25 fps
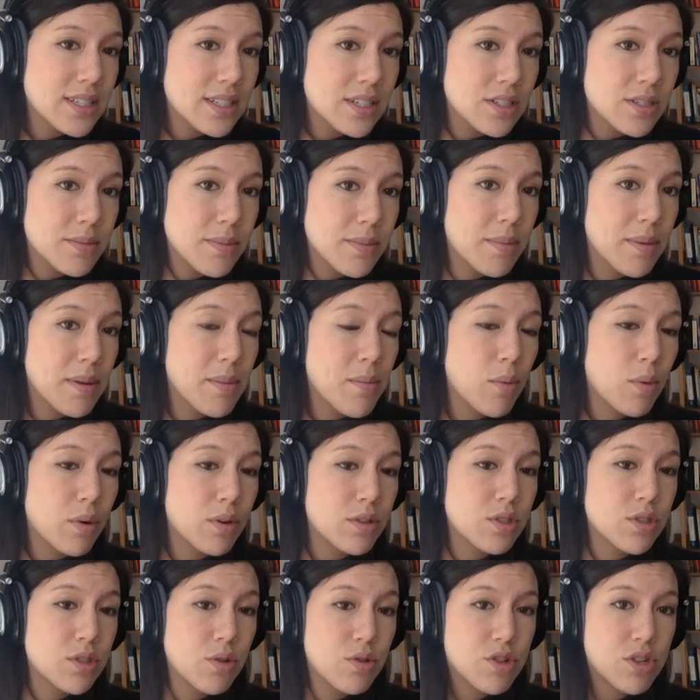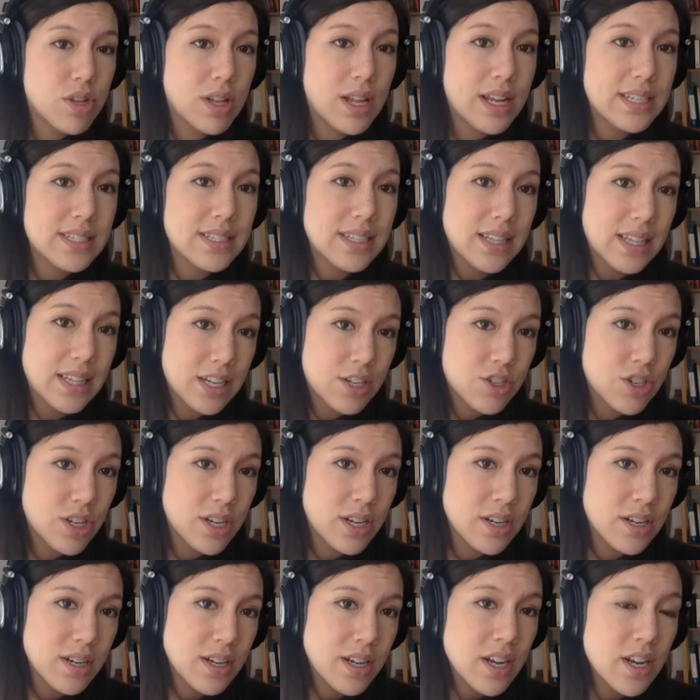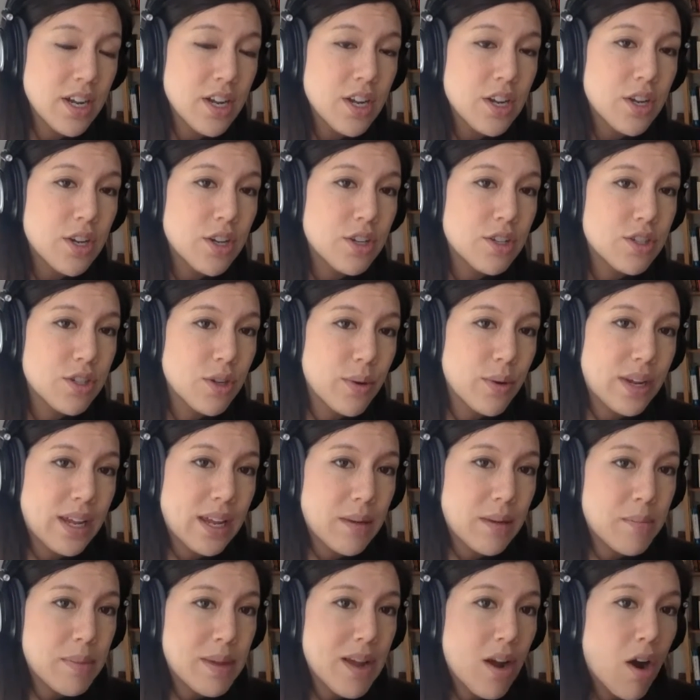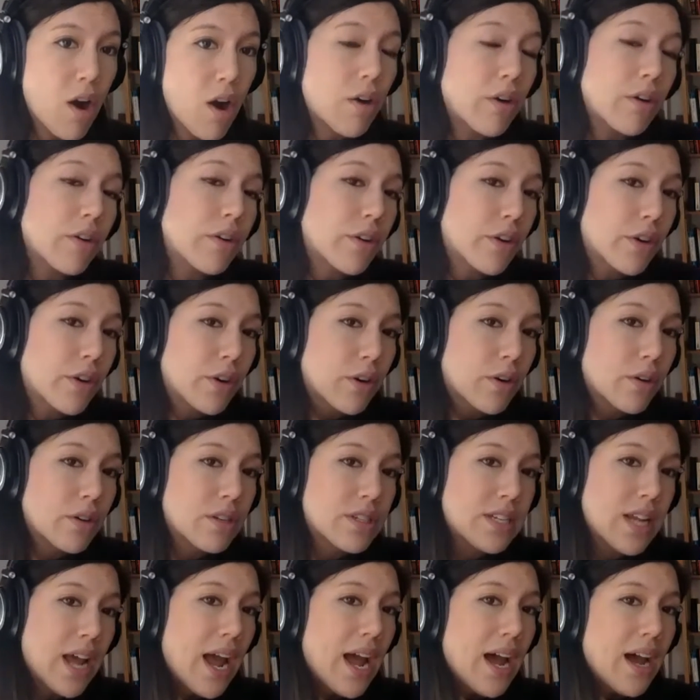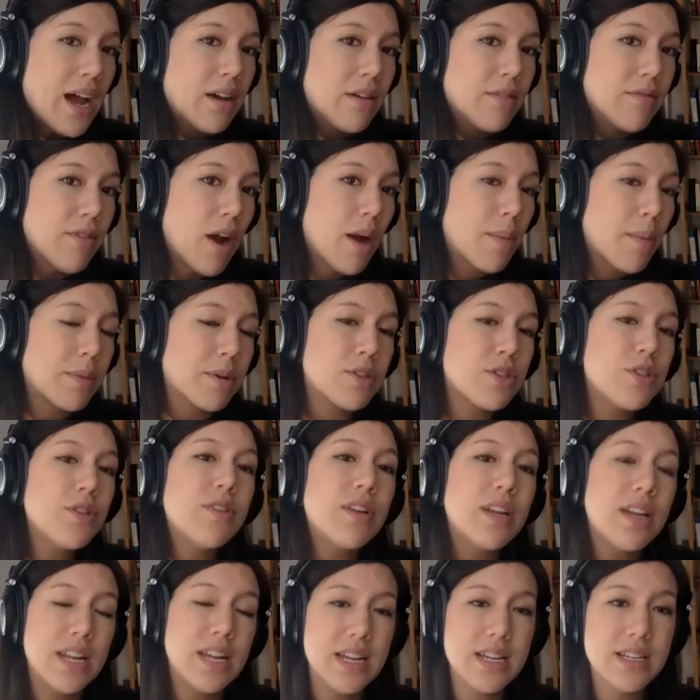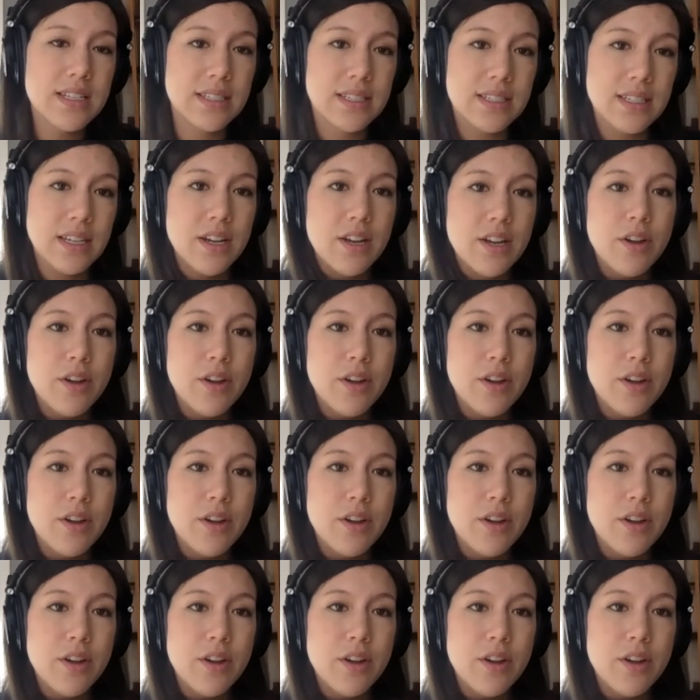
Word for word: There's maybe more social isolation. Hmm. So it can be harder to have opportunities